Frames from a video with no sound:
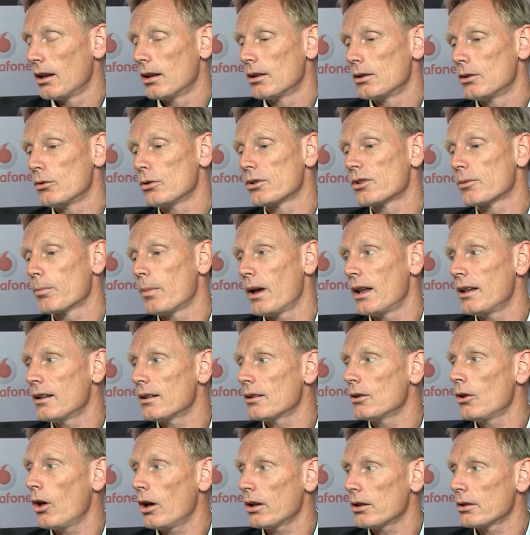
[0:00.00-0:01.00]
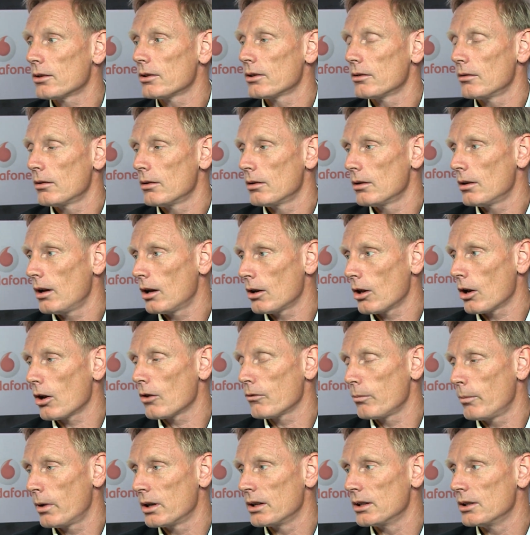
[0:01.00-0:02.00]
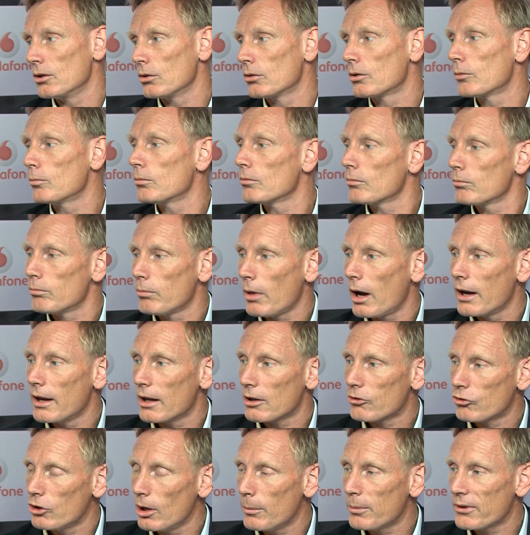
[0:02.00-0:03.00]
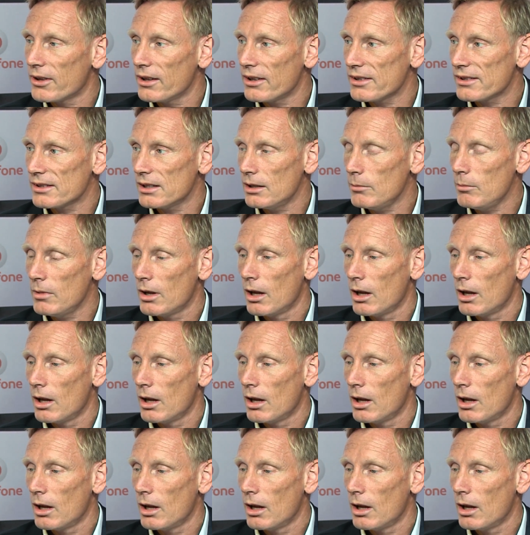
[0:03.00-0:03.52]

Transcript: You spend not a lot of money. You buy a cheap system.